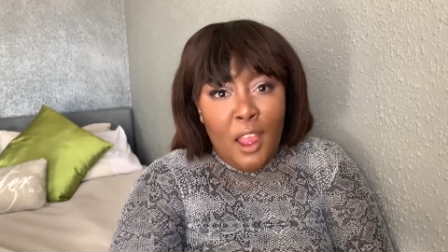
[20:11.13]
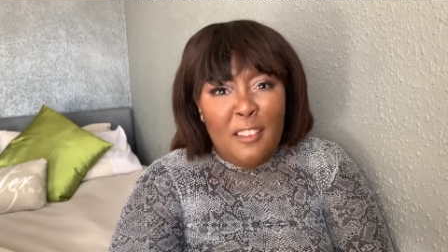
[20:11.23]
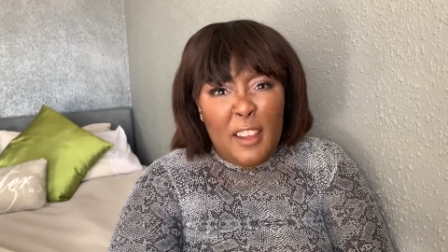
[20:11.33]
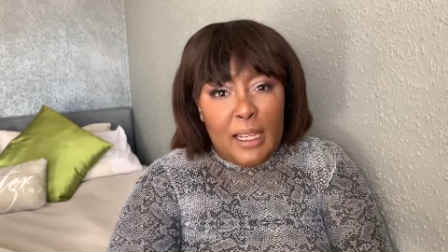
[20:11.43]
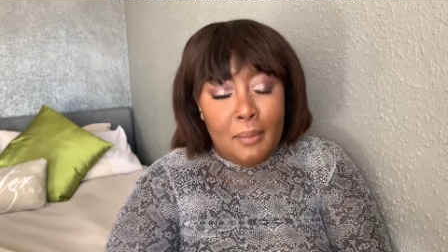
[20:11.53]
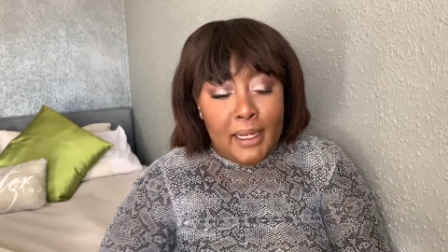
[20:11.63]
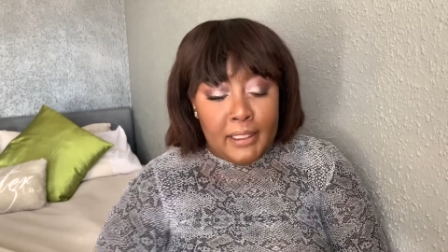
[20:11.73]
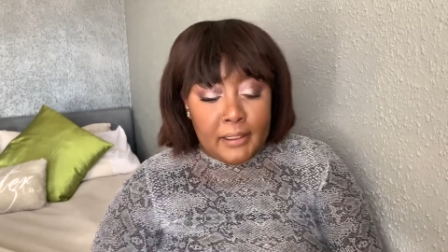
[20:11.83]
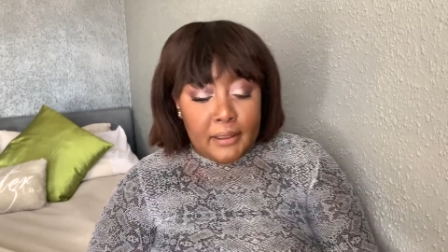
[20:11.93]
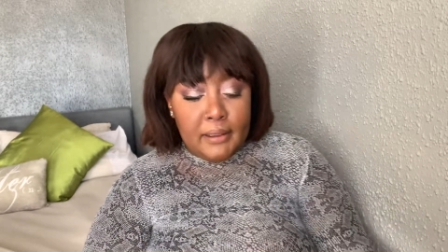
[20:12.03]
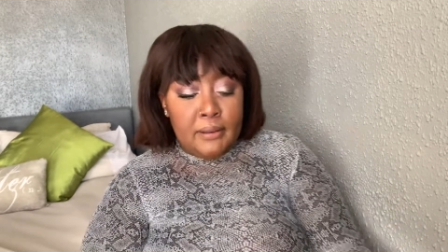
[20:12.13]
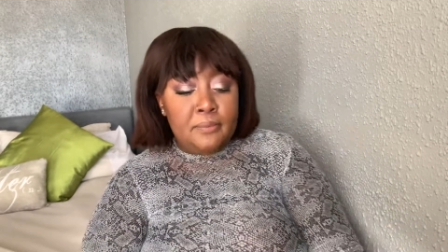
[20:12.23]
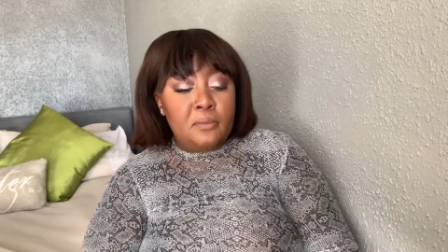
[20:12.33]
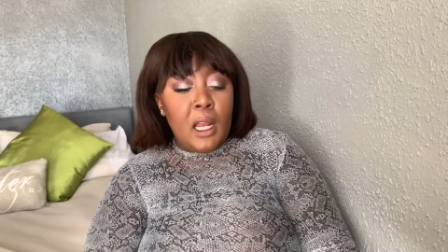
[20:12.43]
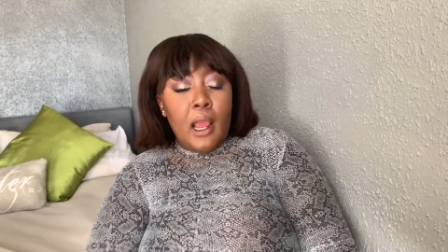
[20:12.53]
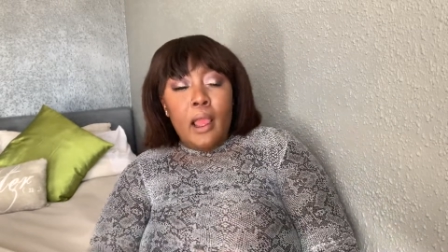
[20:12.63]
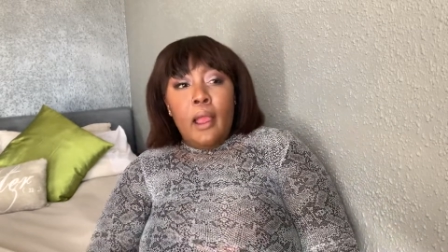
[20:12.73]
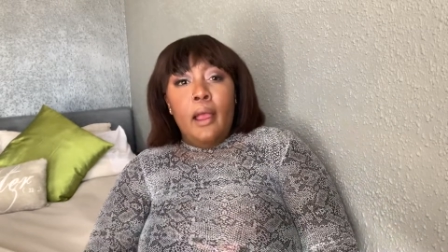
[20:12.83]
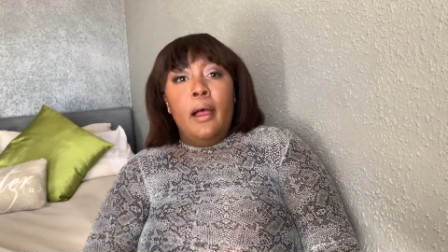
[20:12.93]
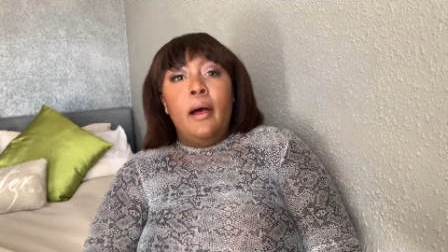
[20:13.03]
Veel
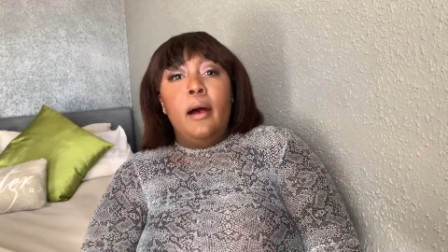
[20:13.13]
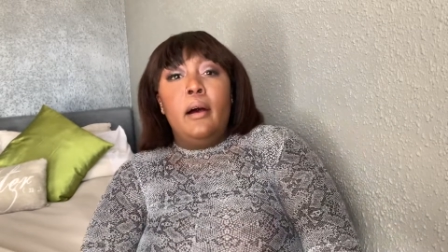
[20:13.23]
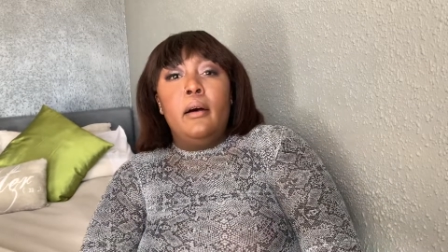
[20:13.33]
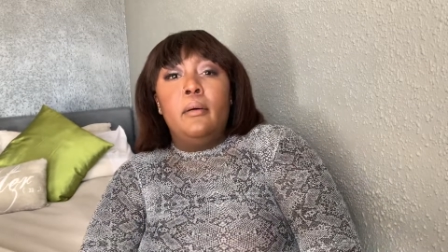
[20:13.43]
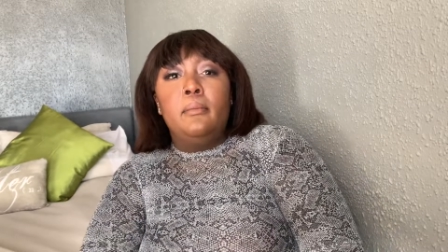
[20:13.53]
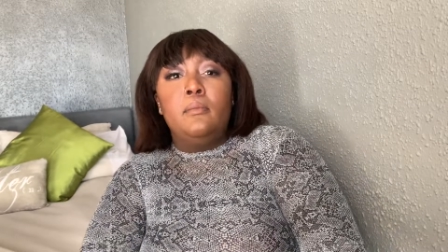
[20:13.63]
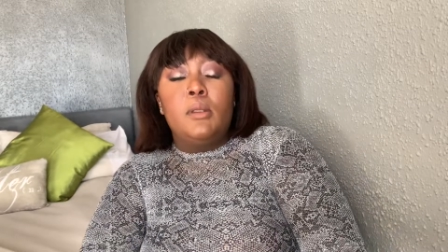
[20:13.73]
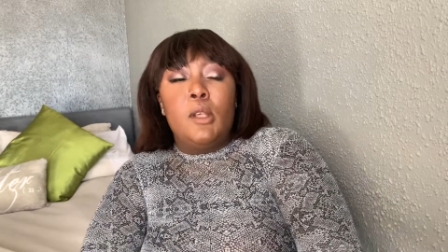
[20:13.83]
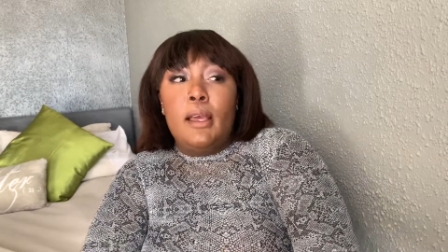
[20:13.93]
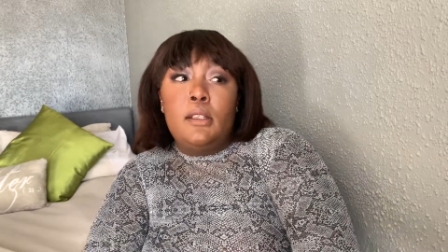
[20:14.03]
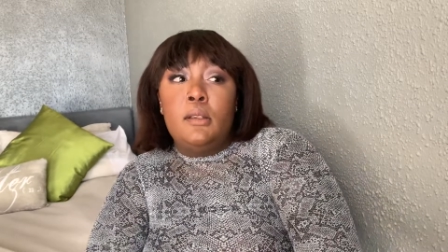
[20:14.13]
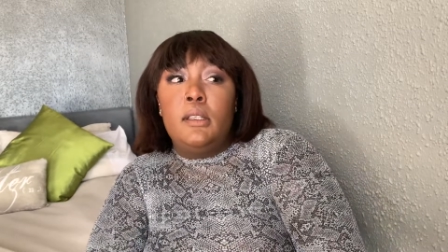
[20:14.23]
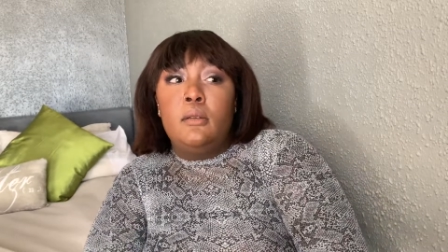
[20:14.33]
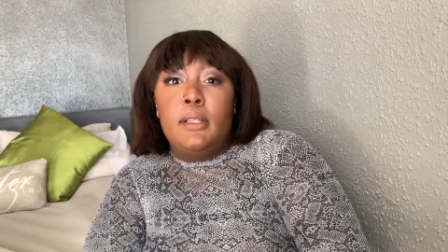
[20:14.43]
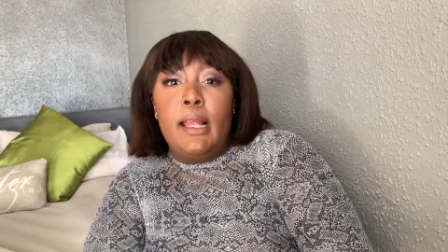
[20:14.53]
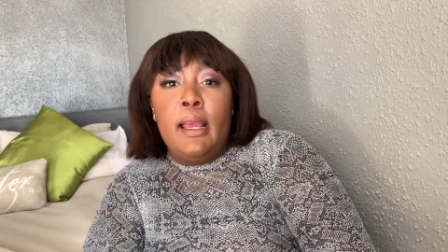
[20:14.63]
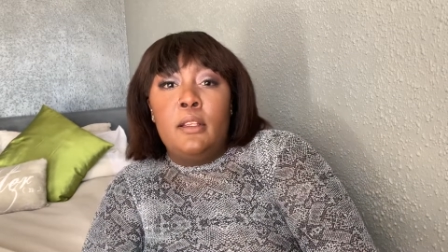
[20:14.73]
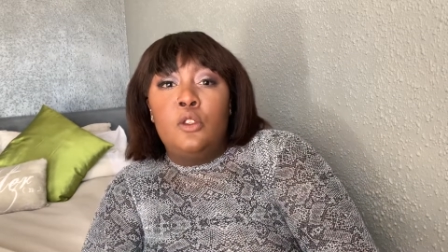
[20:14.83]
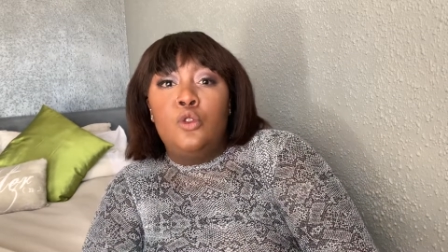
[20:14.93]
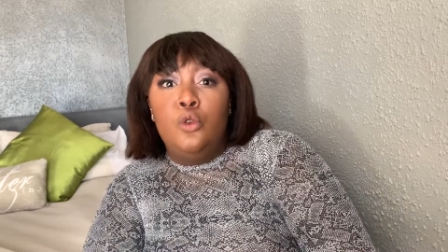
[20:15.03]
um so i had to deal with that
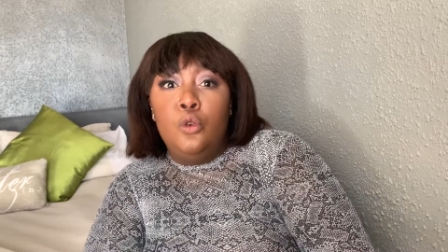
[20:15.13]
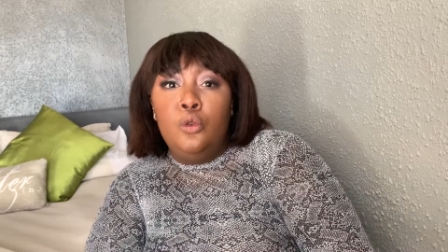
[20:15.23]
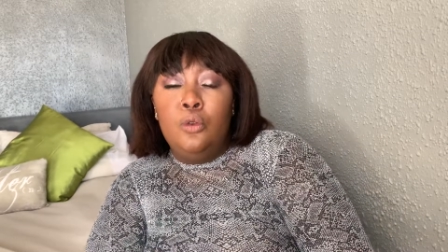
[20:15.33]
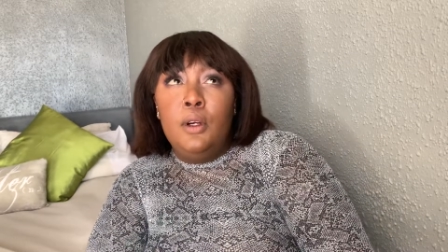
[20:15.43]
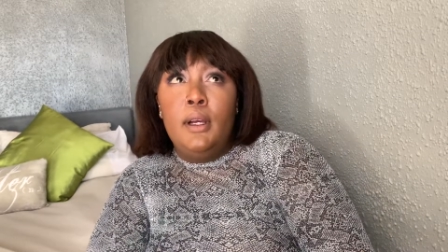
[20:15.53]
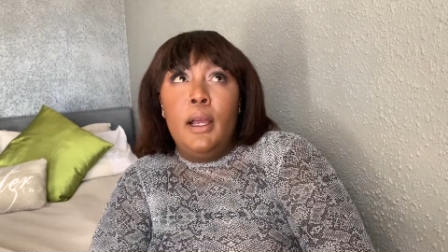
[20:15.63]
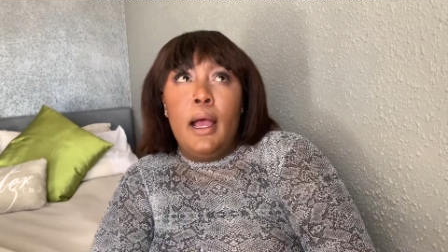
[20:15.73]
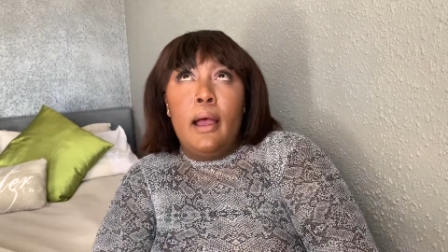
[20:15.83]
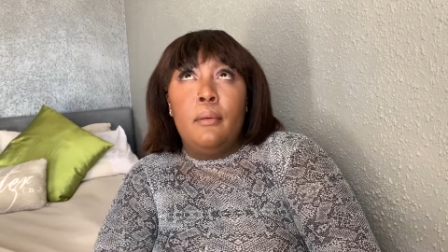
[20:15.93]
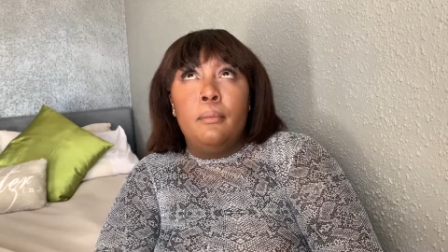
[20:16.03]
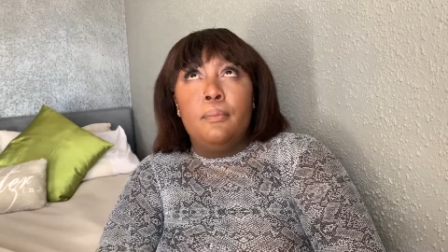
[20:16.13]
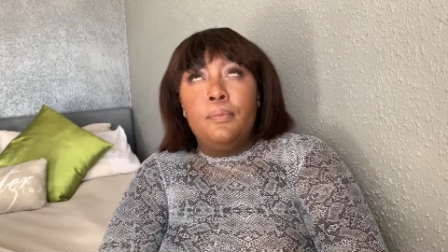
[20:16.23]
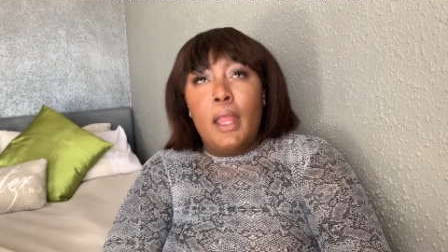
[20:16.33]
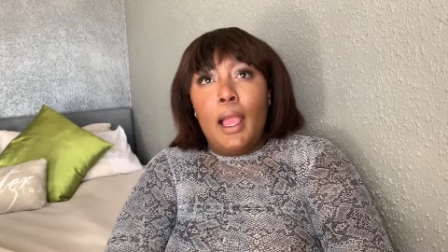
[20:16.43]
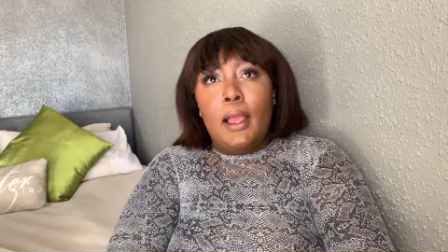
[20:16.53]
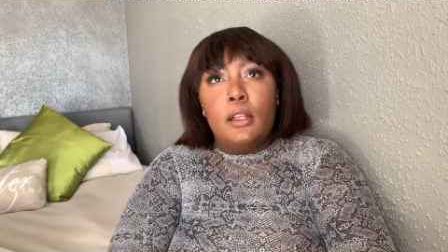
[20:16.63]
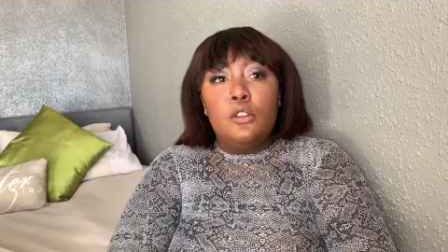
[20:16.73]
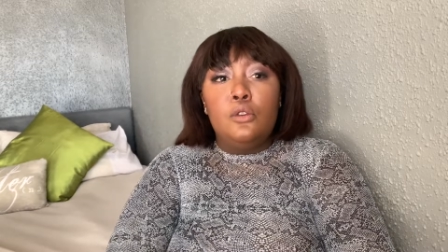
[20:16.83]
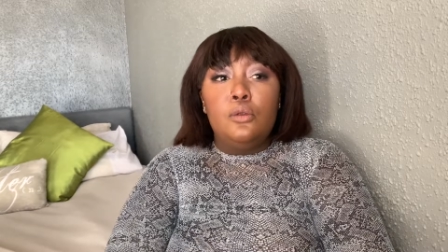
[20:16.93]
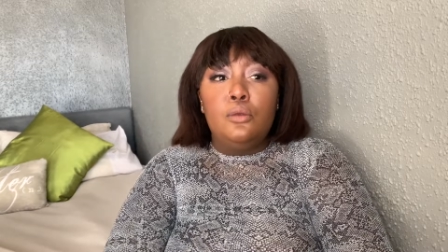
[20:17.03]
too um i had
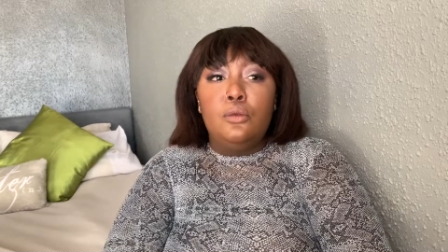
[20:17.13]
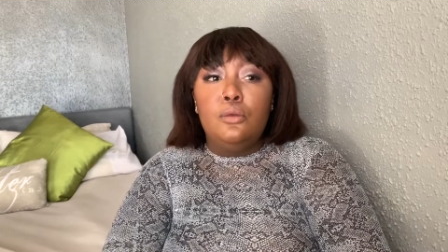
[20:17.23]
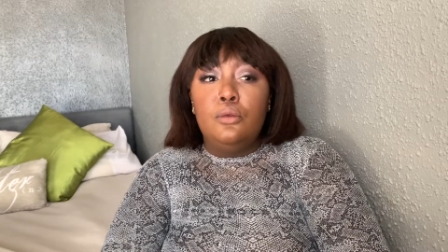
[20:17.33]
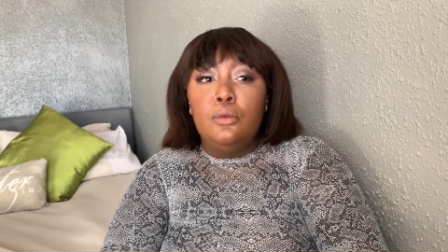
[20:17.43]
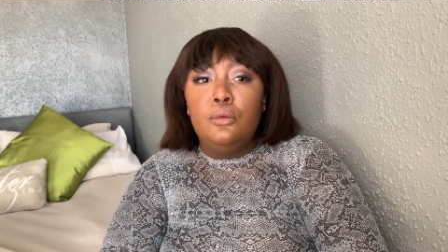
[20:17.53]
to